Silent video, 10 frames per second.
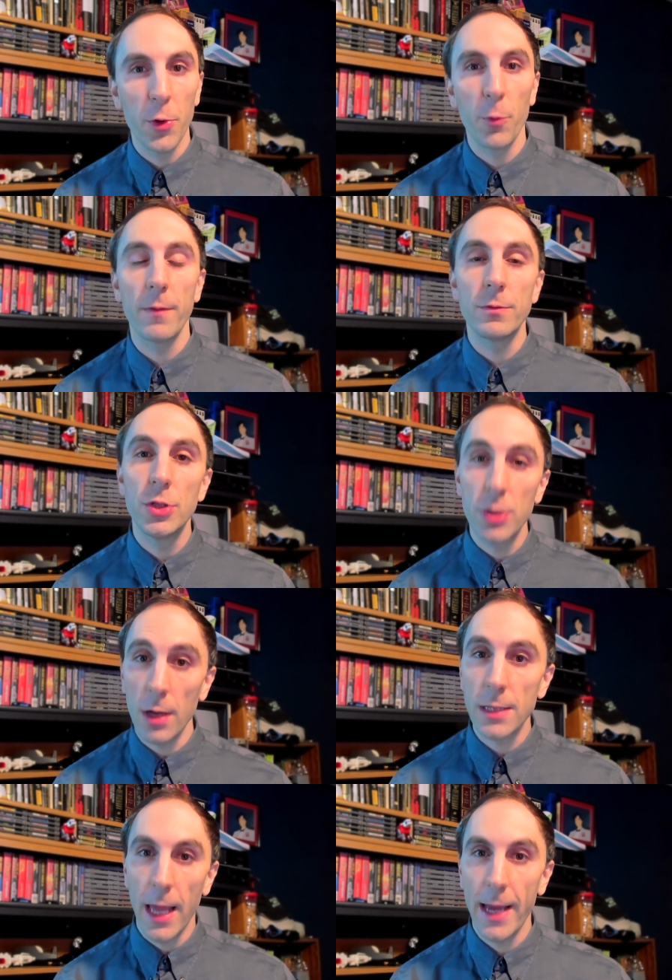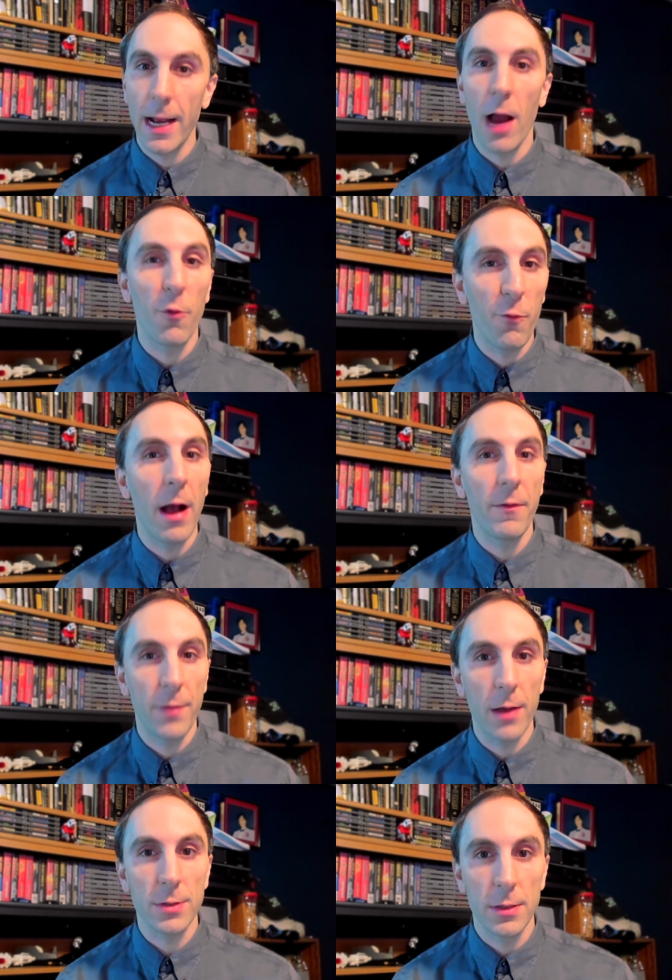we've just hit our
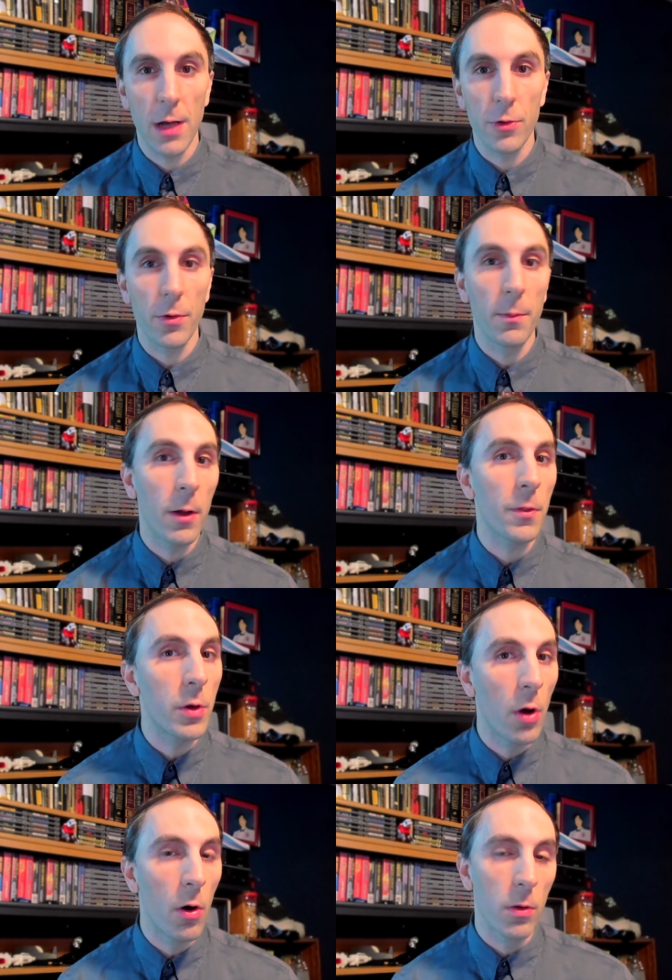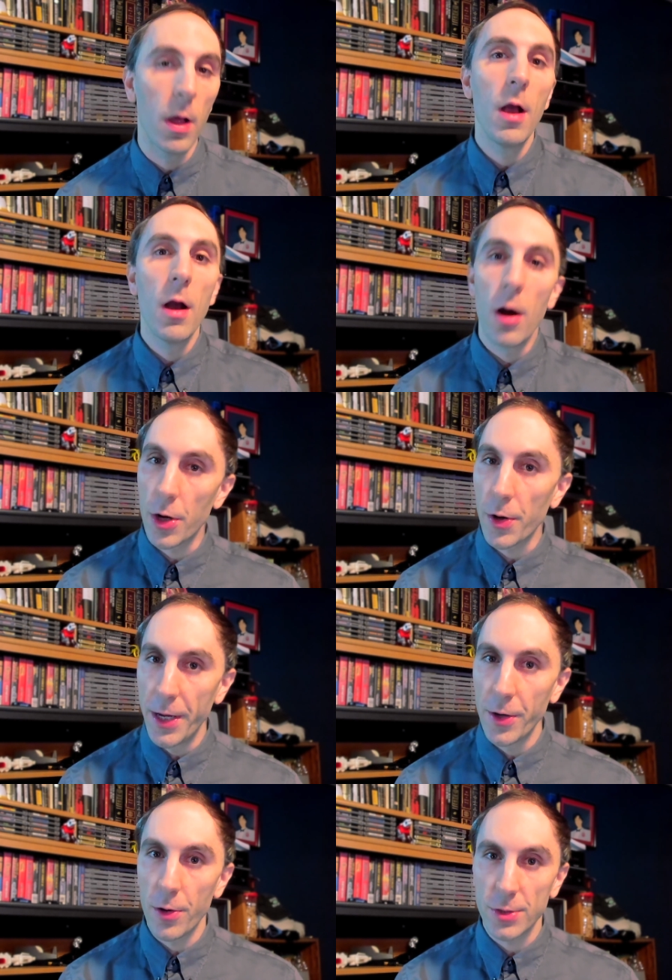$5,000 a month goal on our
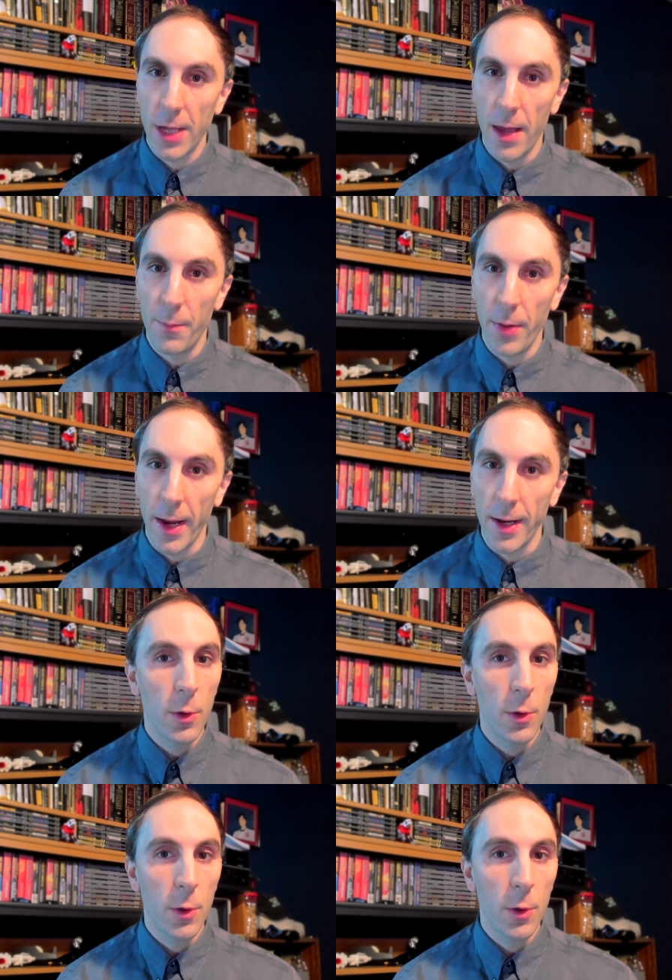Heroes campaign,